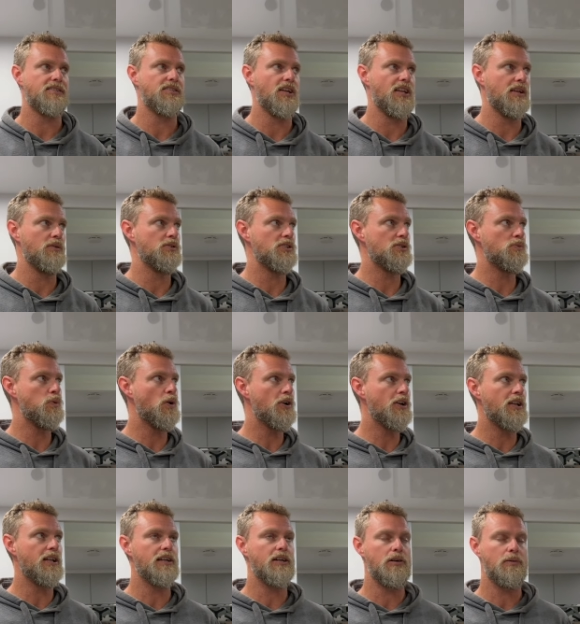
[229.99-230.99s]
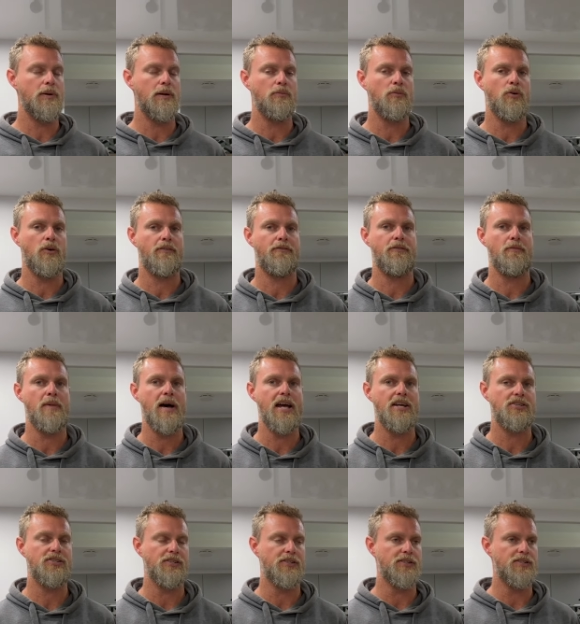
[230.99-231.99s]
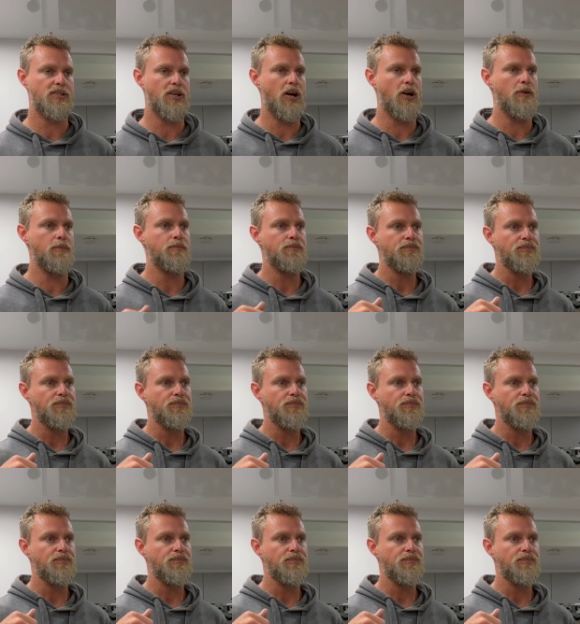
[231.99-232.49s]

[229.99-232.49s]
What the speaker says: So they just wanted a little bit more information. So